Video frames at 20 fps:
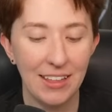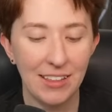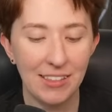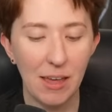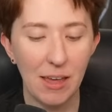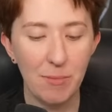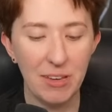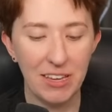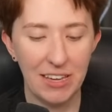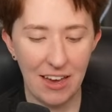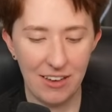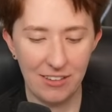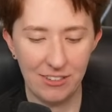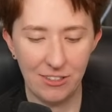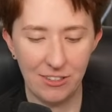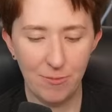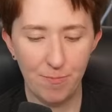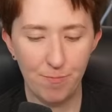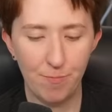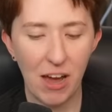Let me
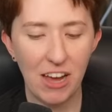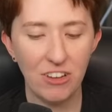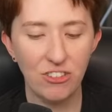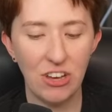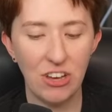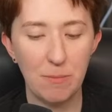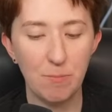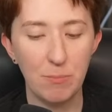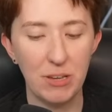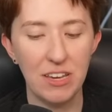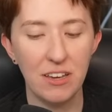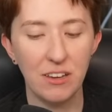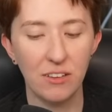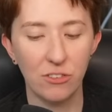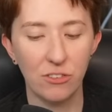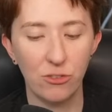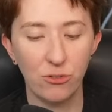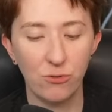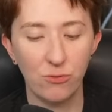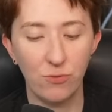guess. Baijian Peak
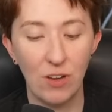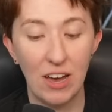is